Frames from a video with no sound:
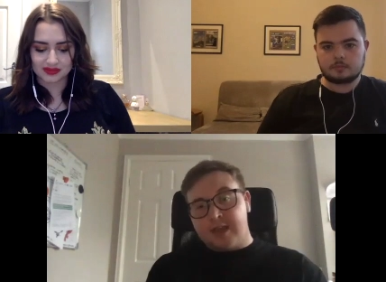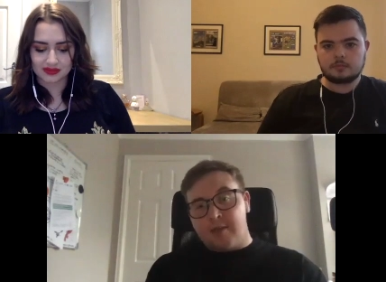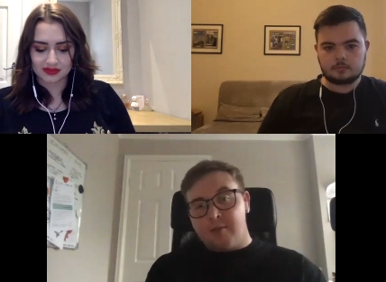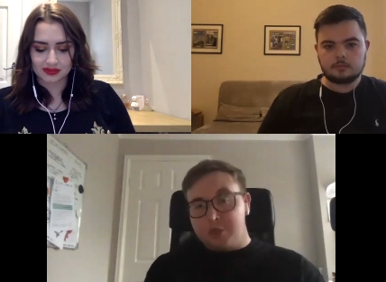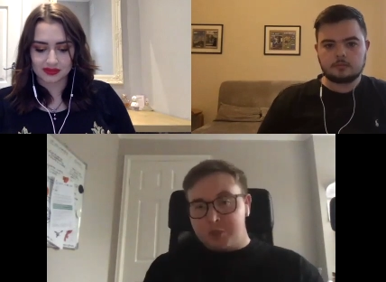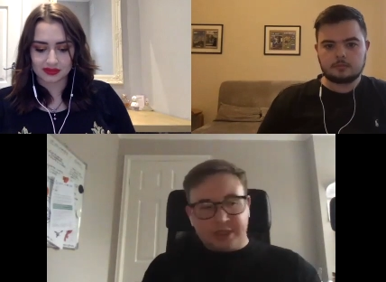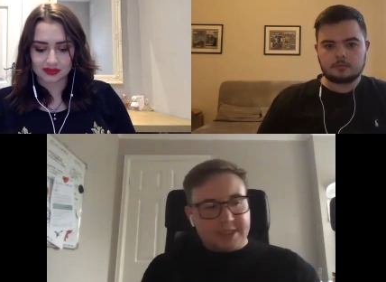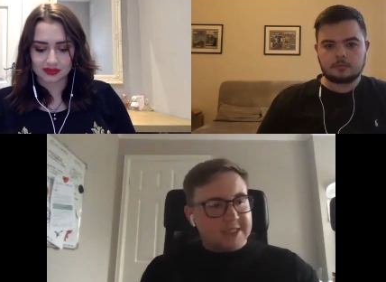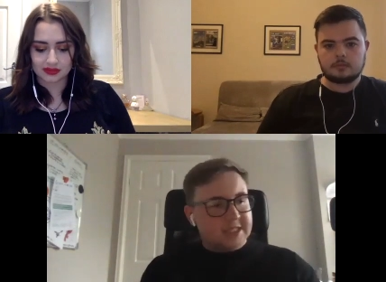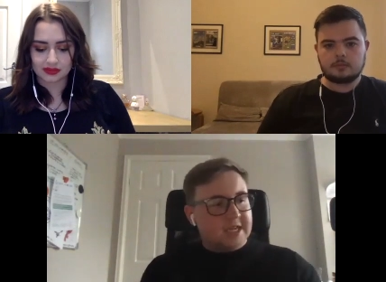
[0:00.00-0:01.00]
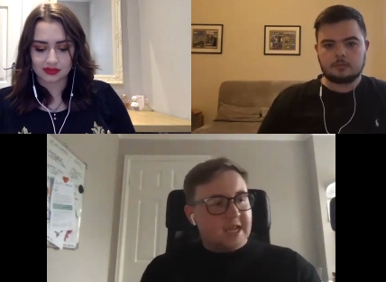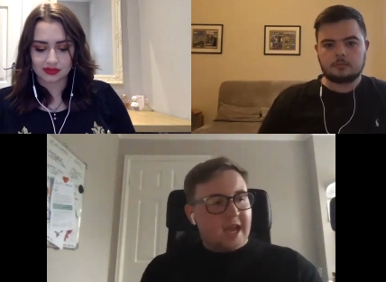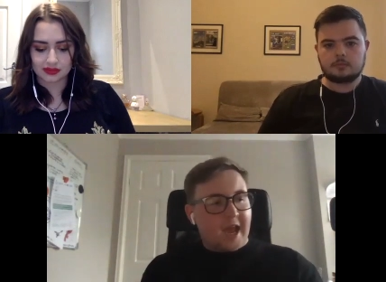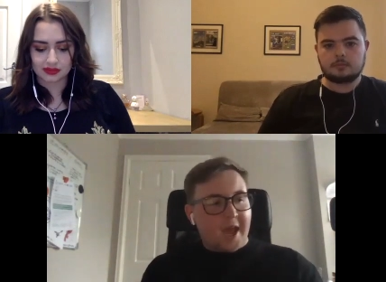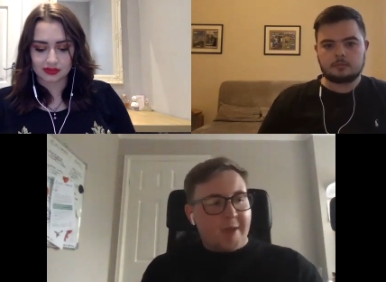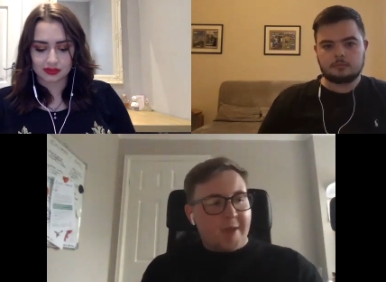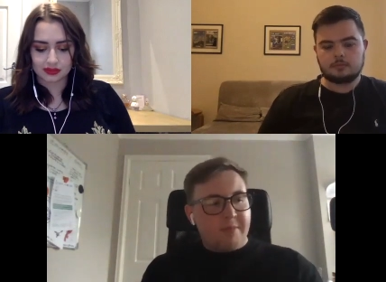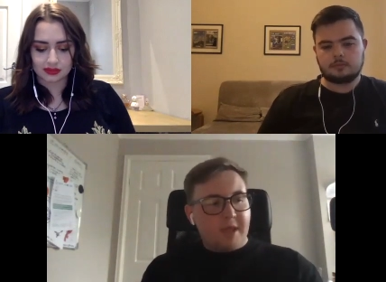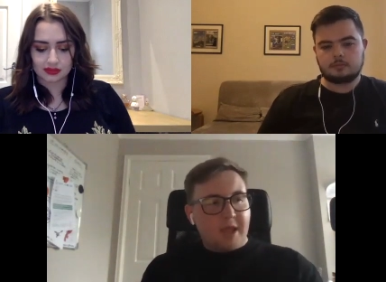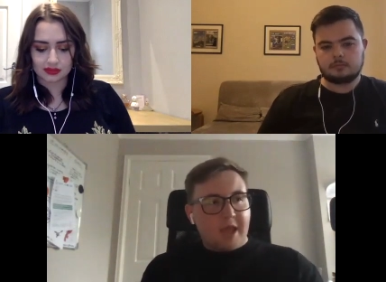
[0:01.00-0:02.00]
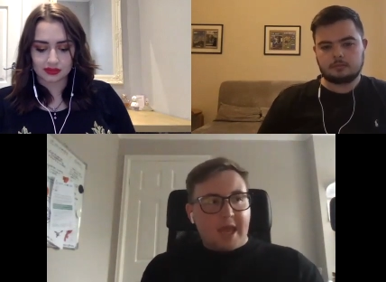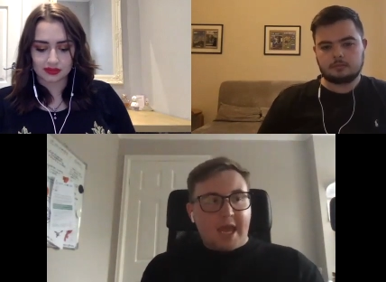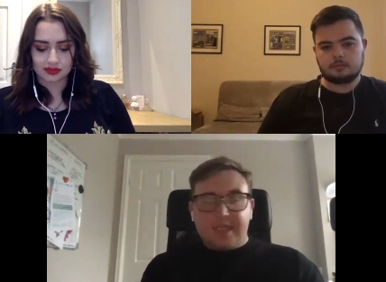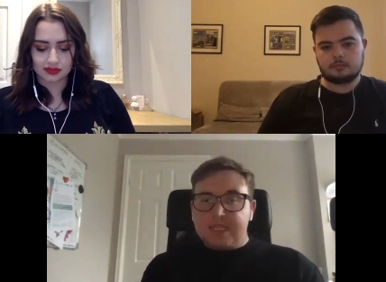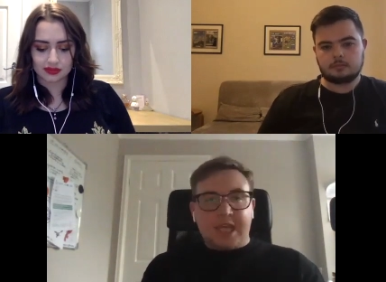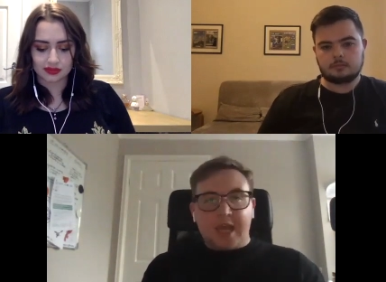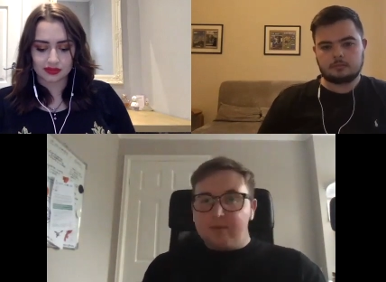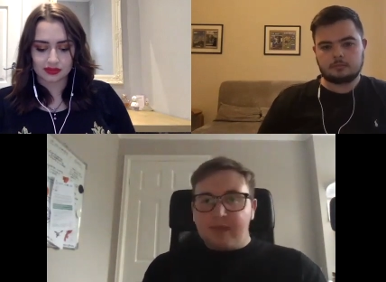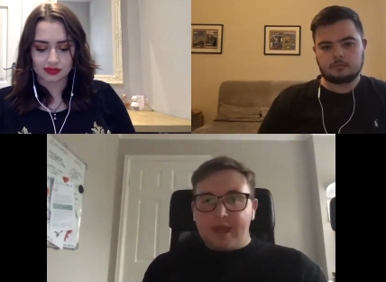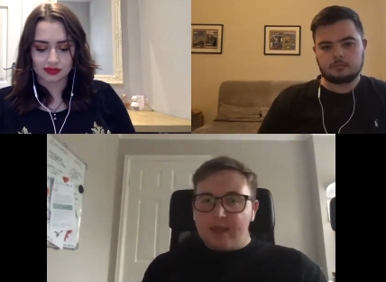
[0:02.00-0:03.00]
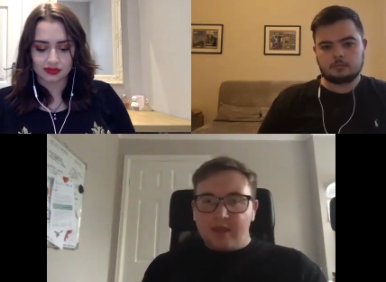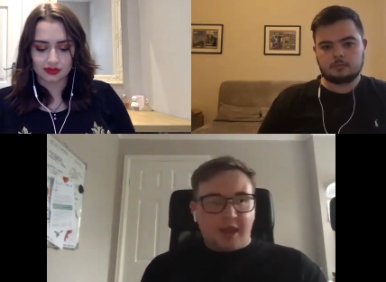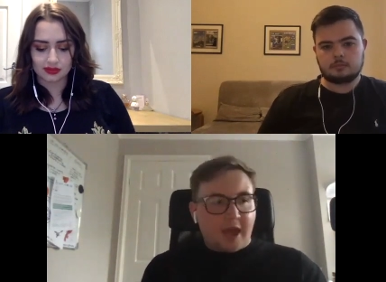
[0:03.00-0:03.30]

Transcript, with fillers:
Speaker 1: at Madrid. Um, it's the same there.